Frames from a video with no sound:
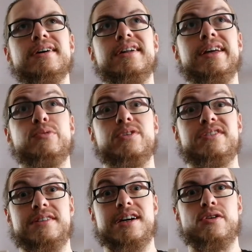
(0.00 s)
And that will
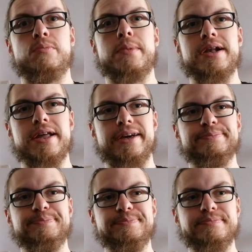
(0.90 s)
start on Monday.
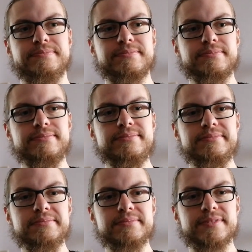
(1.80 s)

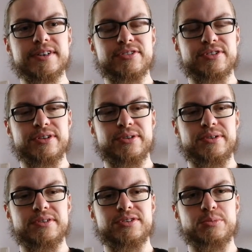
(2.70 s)

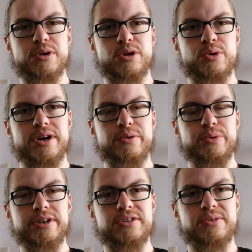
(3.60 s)
So tomorrow I
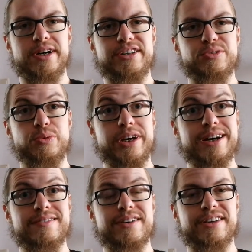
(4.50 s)
will try to
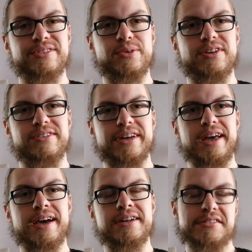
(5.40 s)
recover as good as I
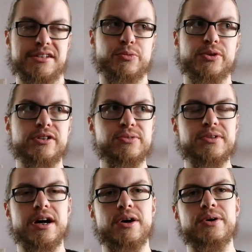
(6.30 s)
can, as I will do
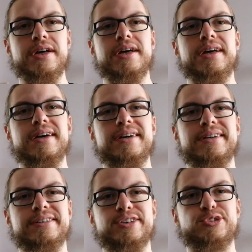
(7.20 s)
now,
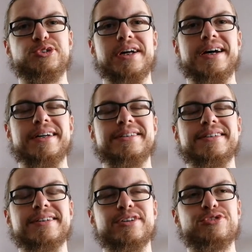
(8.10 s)
and start
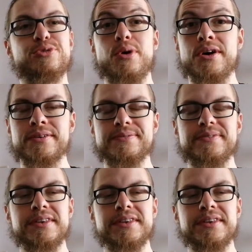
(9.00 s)
strong.